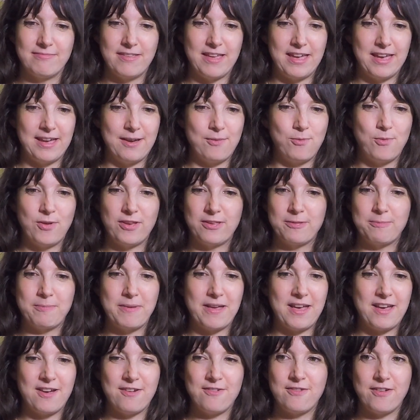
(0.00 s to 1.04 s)

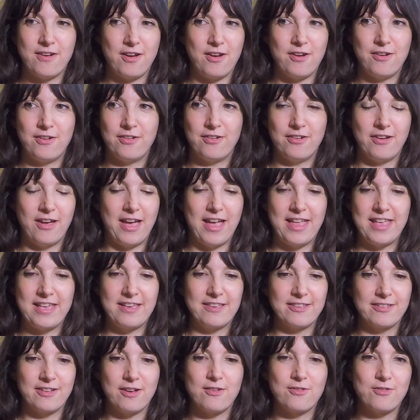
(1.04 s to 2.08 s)
Whisbear or any
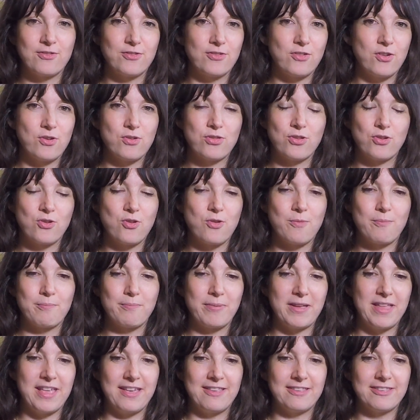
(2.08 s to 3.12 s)
sort of other
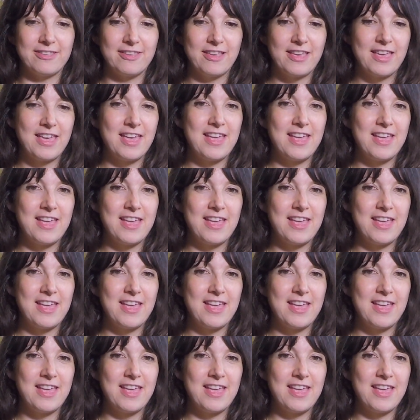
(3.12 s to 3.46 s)
companies.